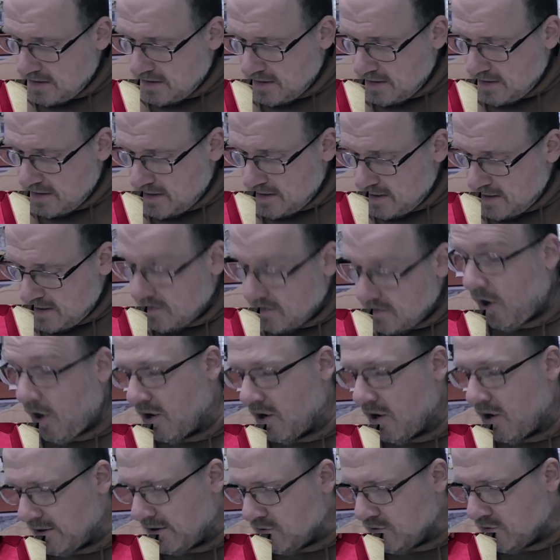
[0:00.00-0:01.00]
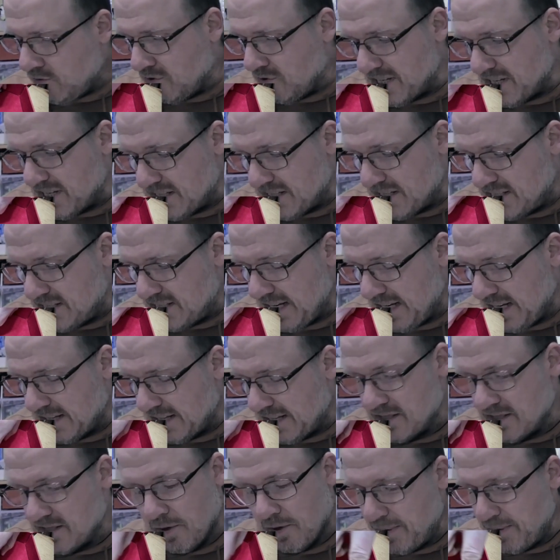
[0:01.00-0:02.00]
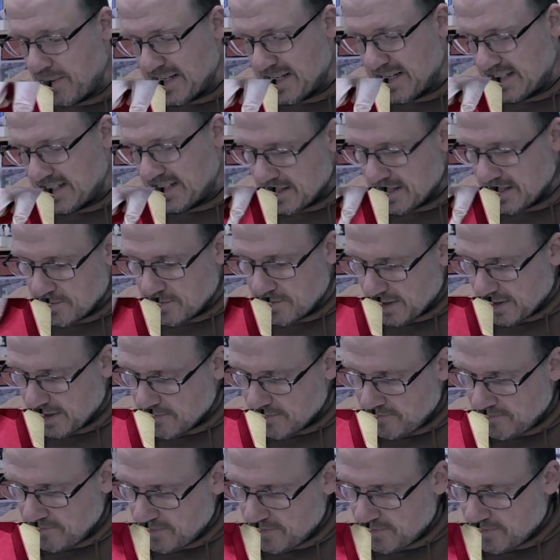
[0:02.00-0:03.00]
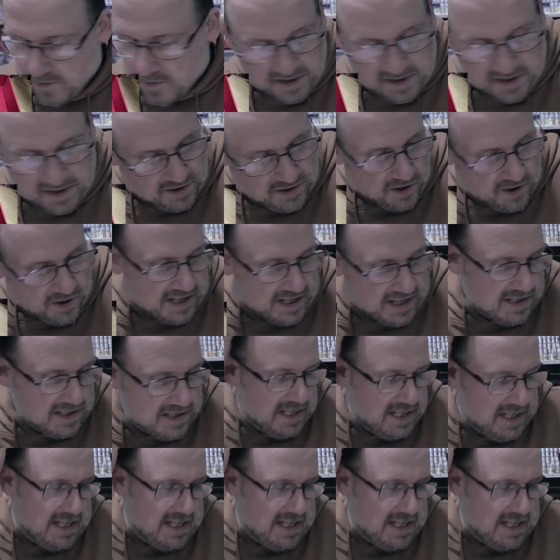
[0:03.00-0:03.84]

Uh, oh, already a six, so I beat it anyway with a nine.